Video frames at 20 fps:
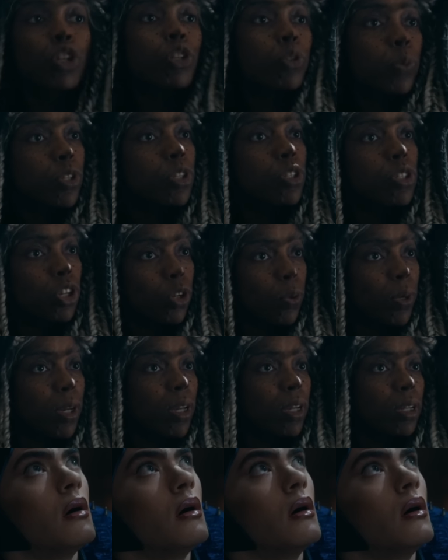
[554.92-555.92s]
key hint for
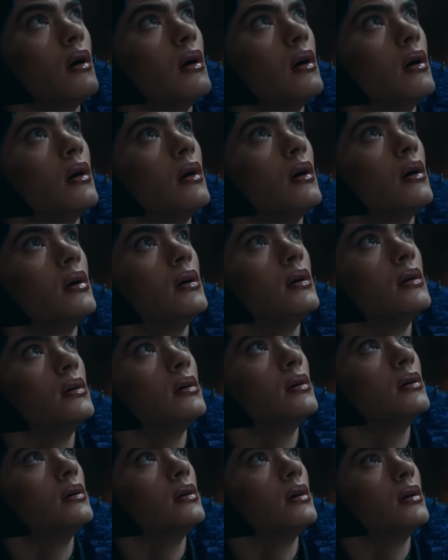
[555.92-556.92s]
us.
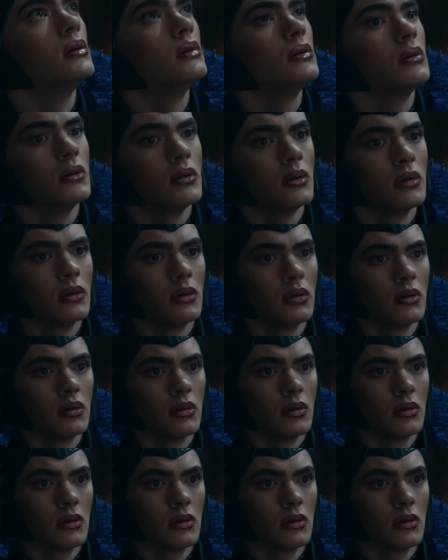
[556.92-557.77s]
Agatha isn't exactly the